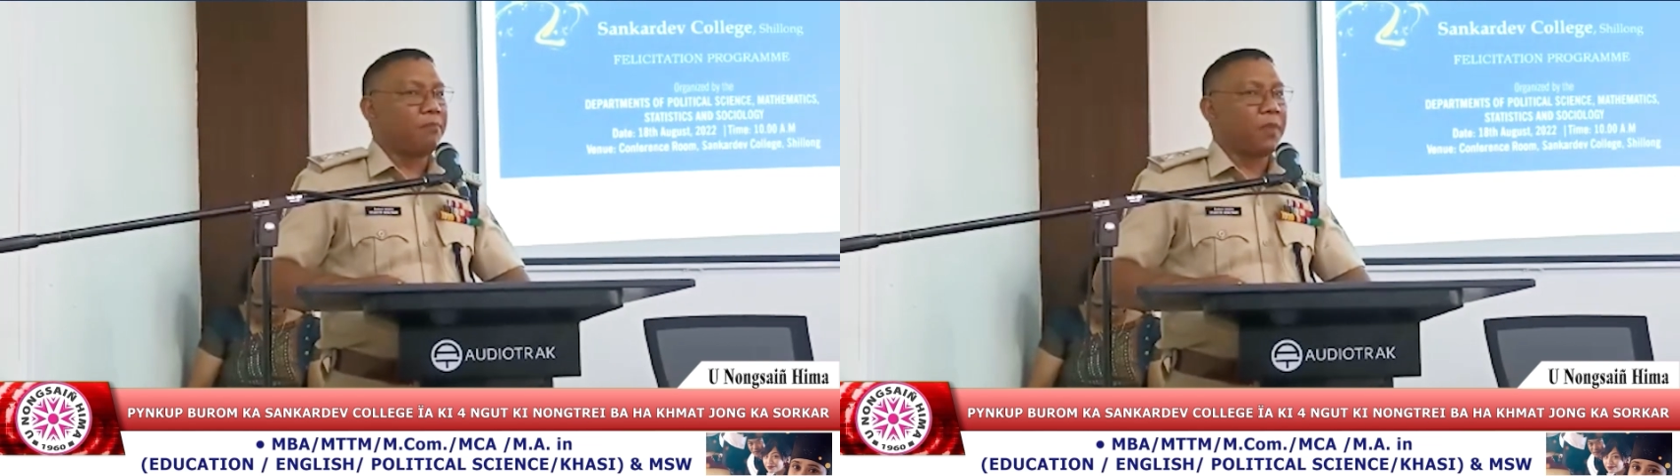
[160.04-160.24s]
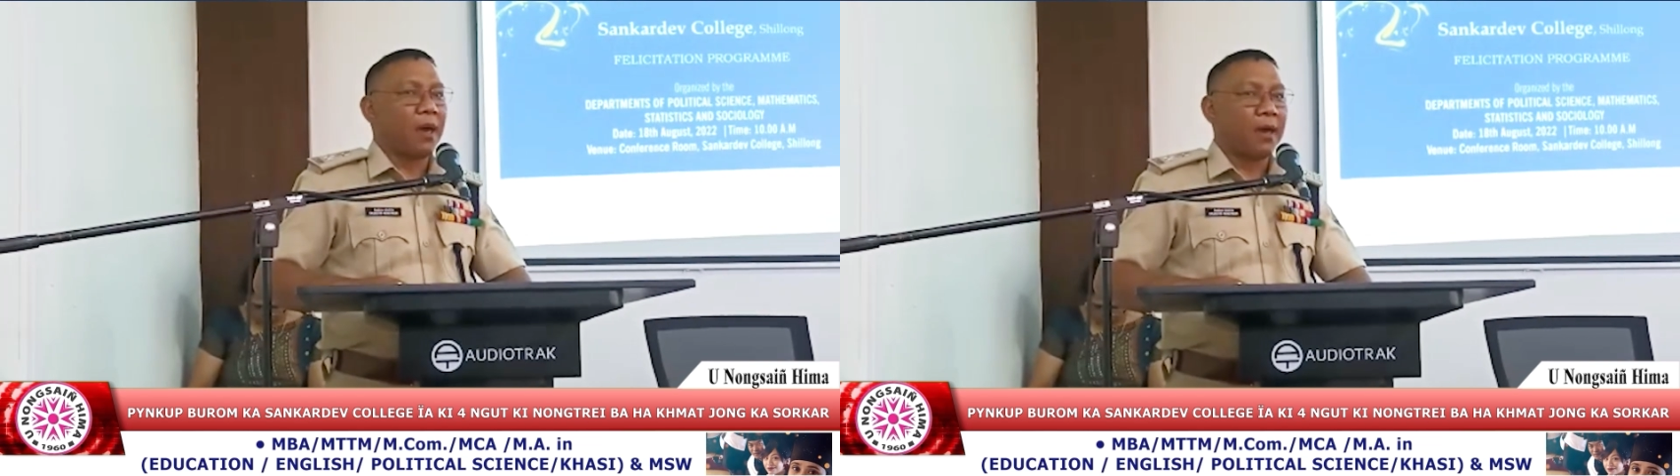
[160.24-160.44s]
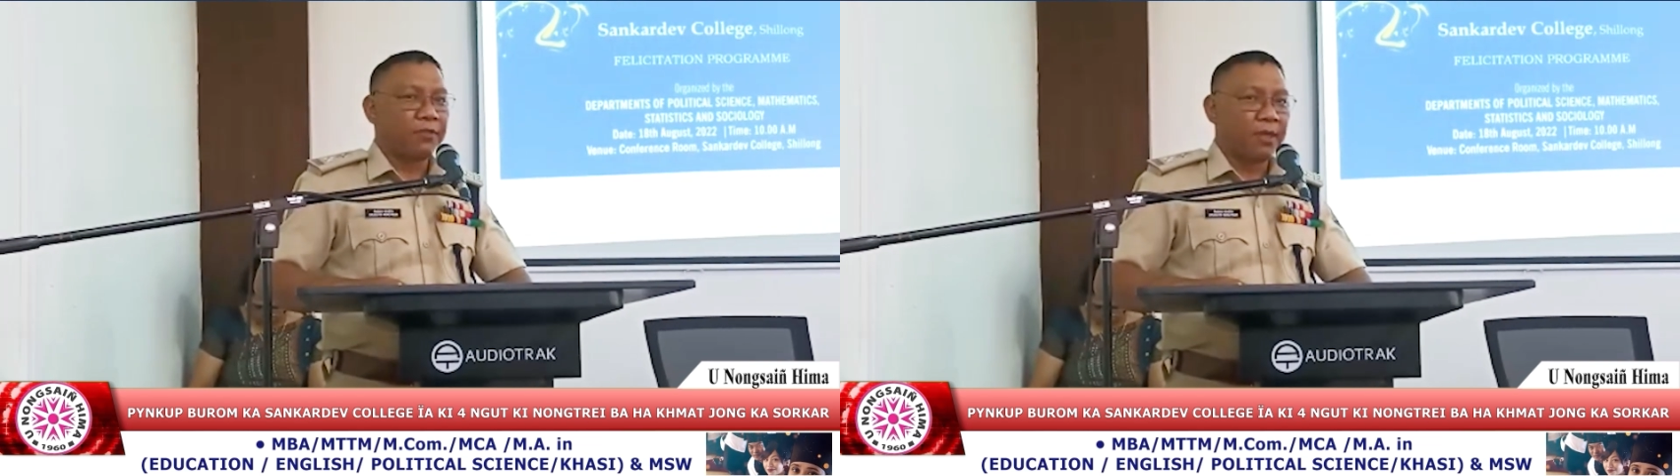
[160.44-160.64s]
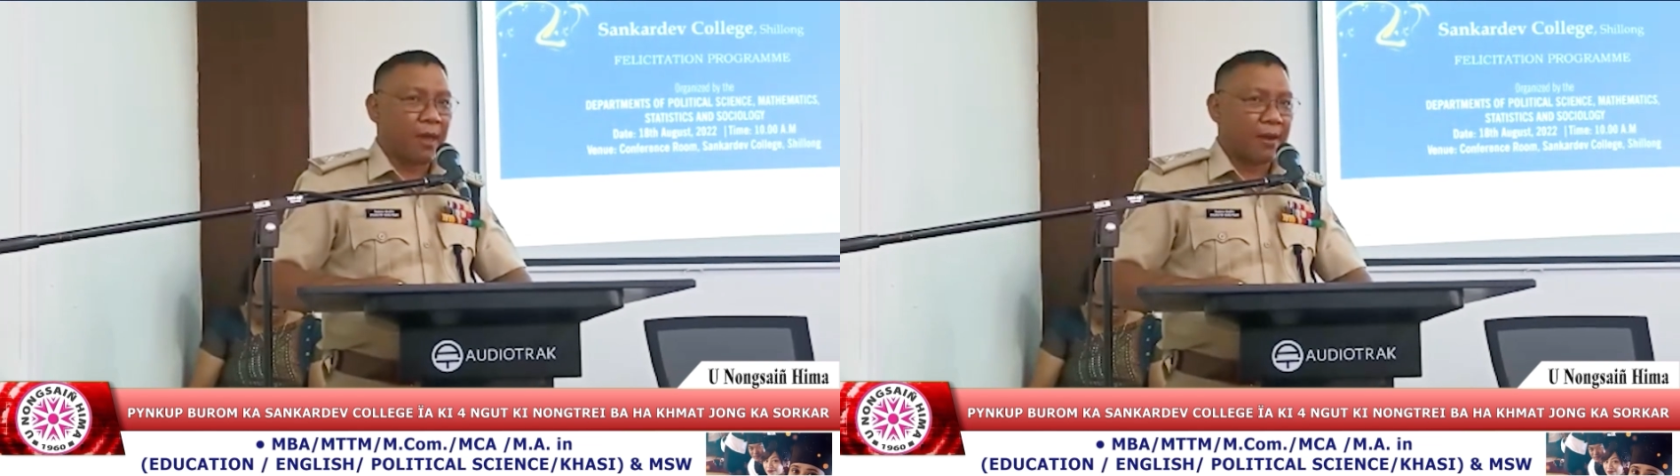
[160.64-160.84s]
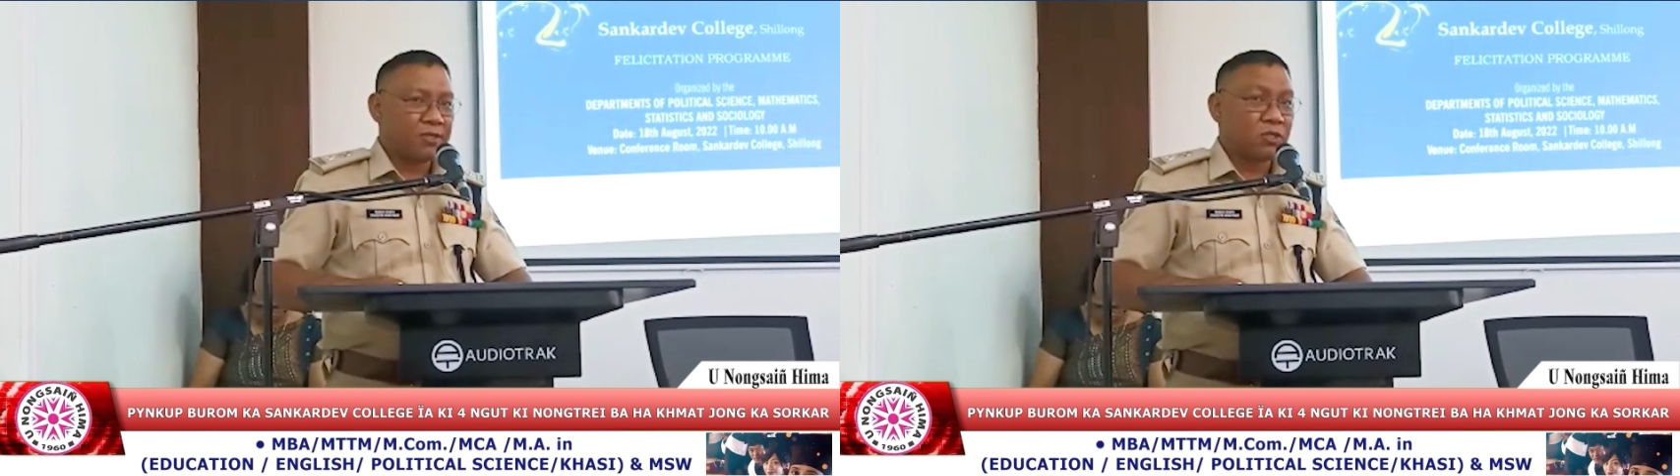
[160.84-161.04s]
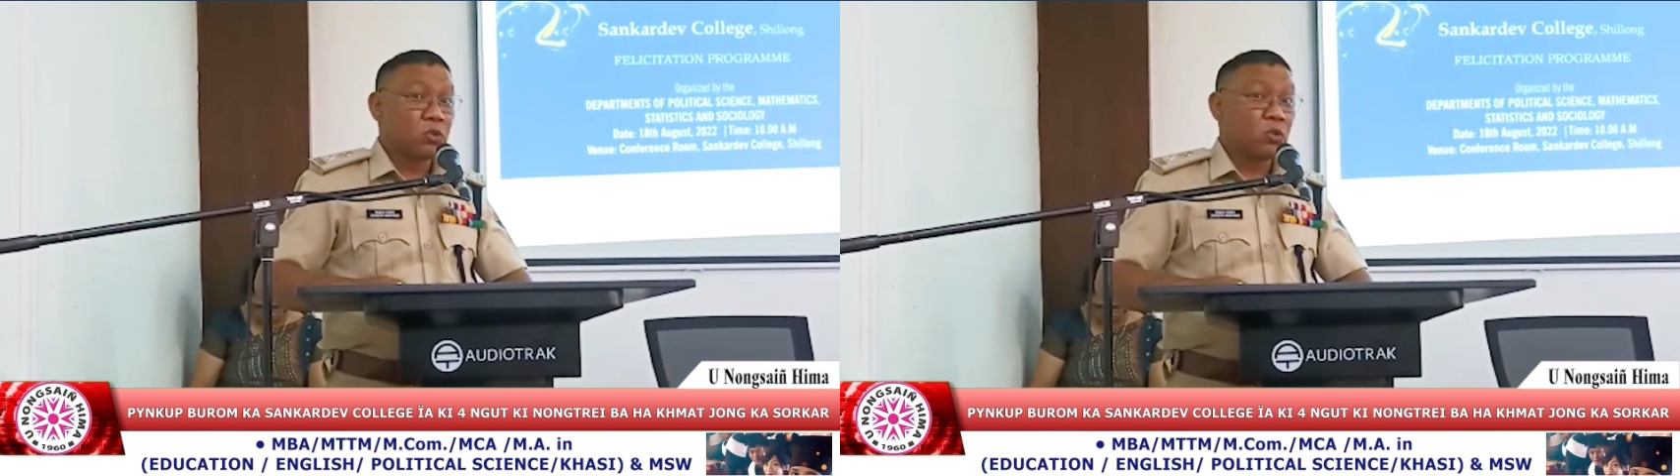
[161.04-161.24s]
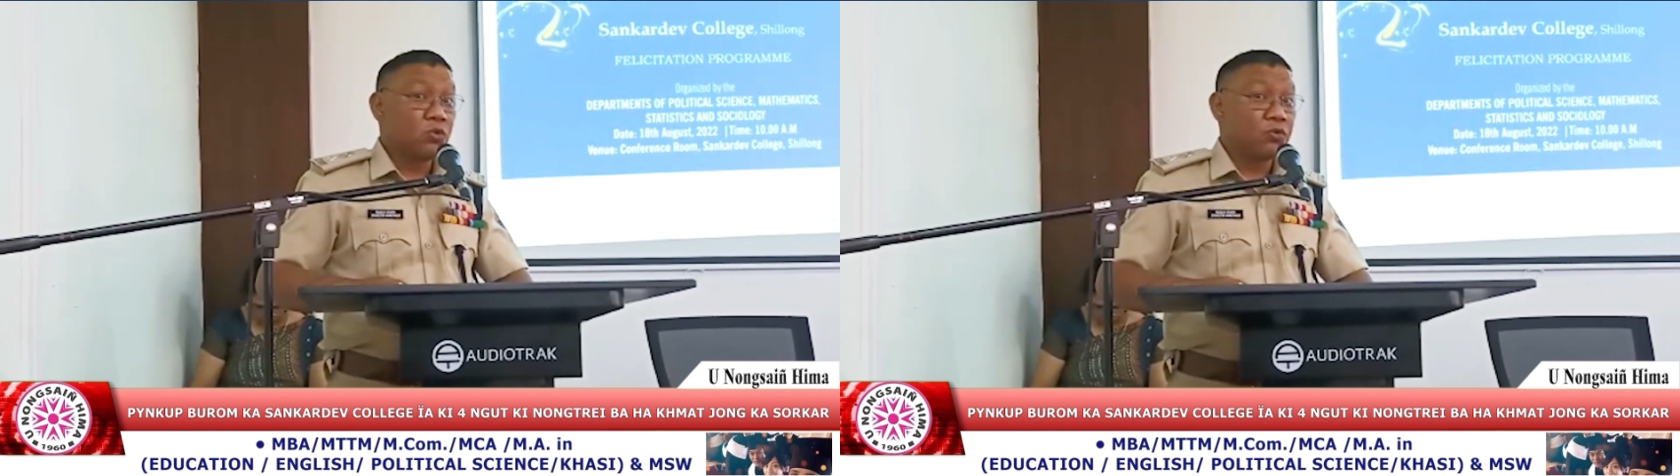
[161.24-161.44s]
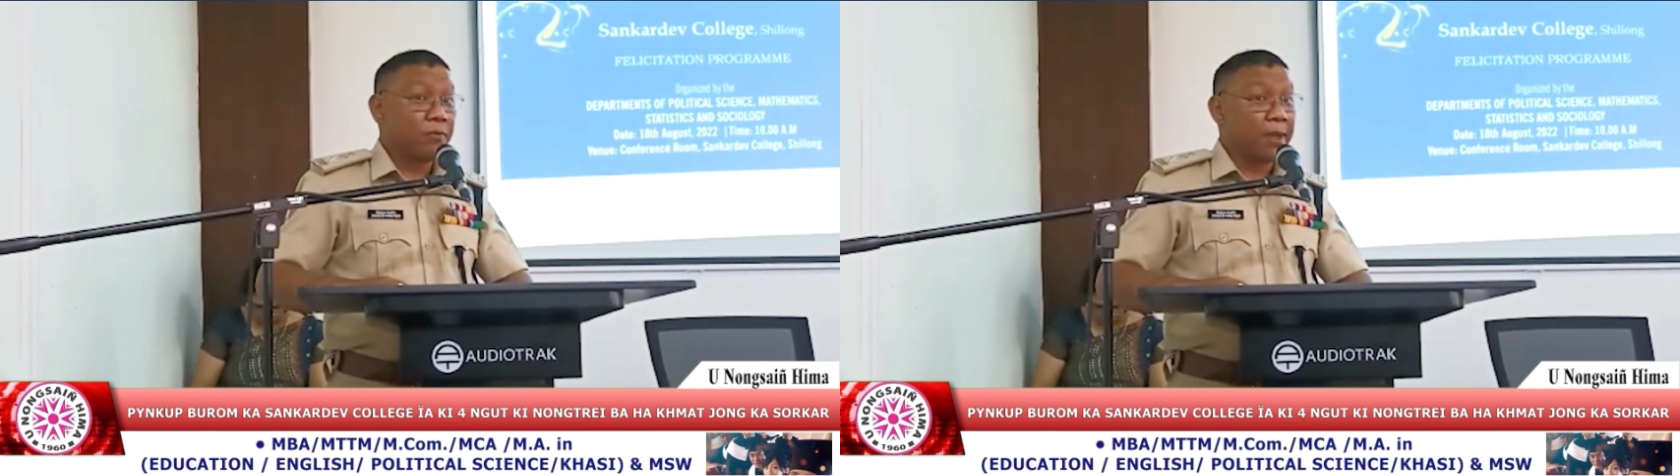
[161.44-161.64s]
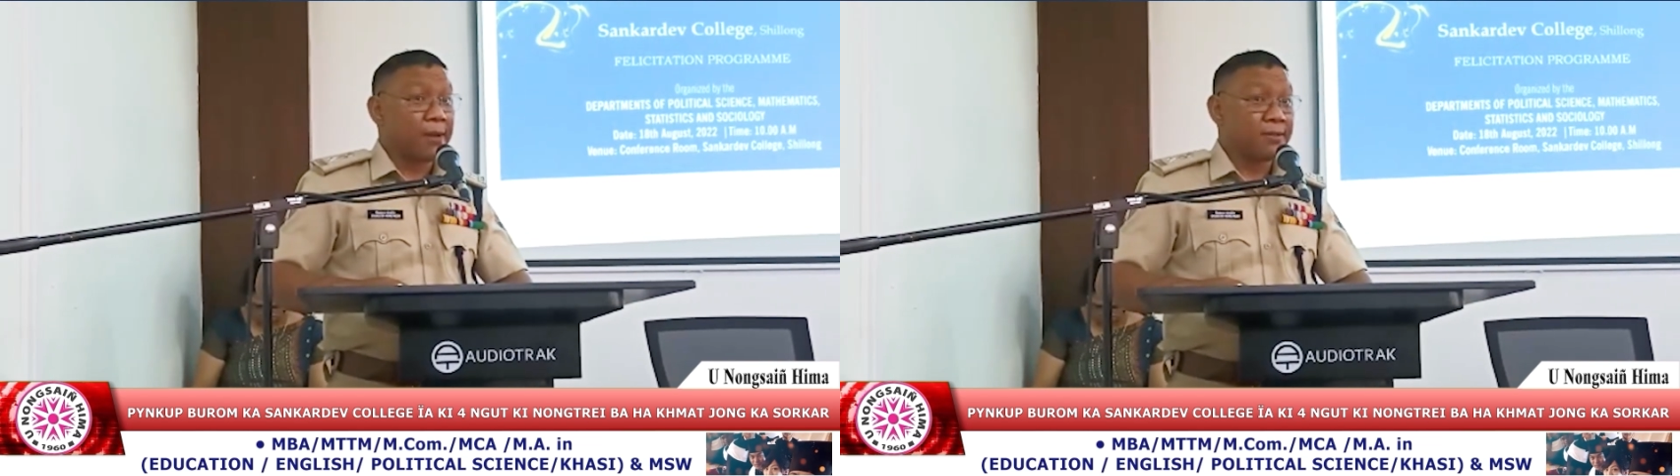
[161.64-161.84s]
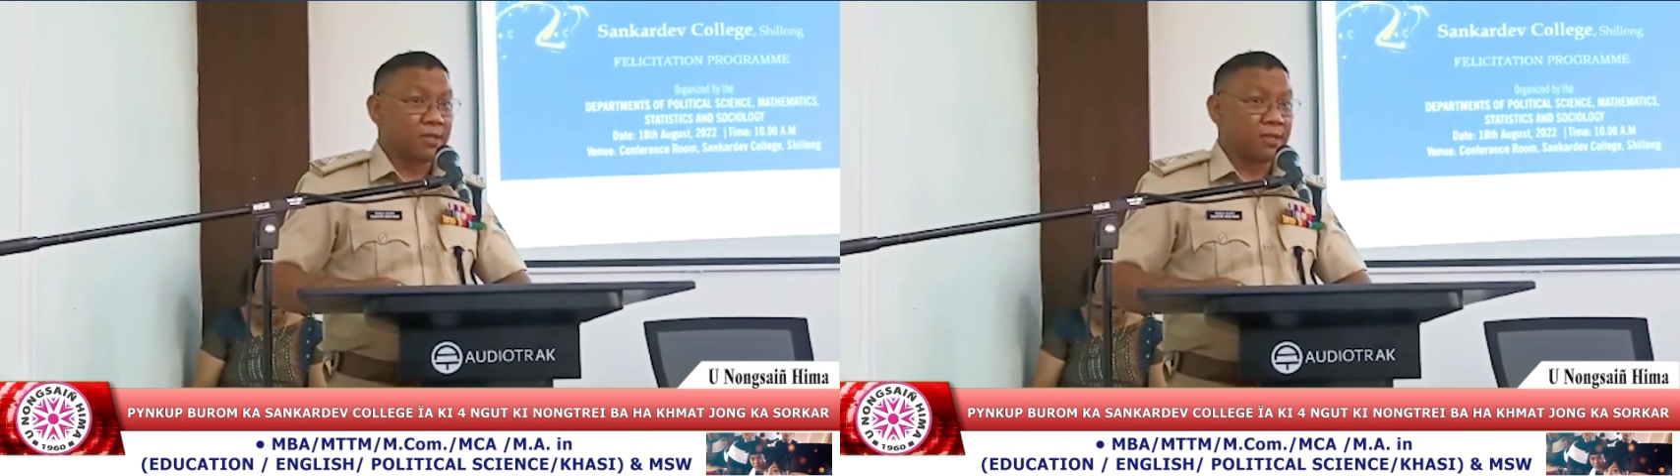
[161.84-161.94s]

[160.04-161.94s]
I think at least 2-3 vehicles